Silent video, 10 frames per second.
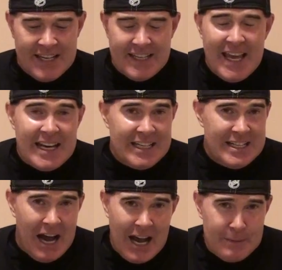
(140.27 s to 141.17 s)
You're getting
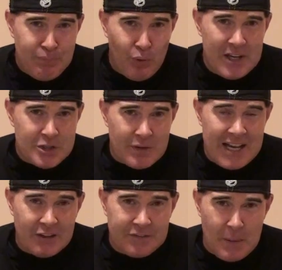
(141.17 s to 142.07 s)
nine points
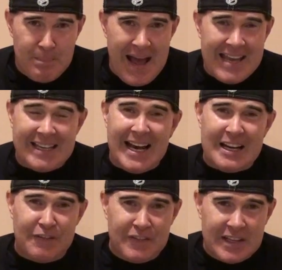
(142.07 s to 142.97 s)
right off the bat. You got
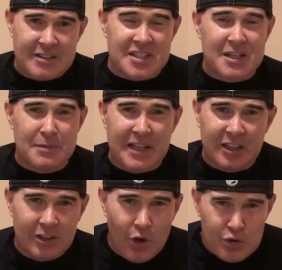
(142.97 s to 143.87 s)
to figure it's going to be a
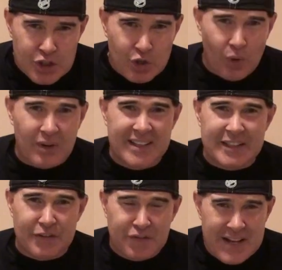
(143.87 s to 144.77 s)
low scoring
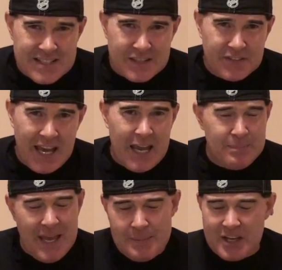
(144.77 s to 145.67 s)
defensive game.
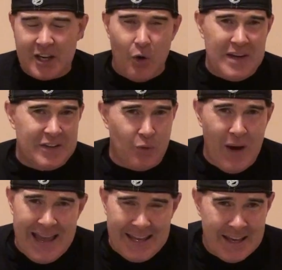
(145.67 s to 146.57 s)
Game could go either
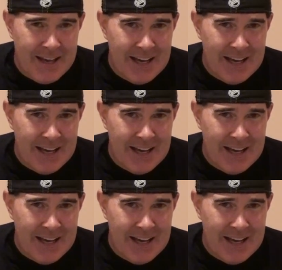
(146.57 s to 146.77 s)
way.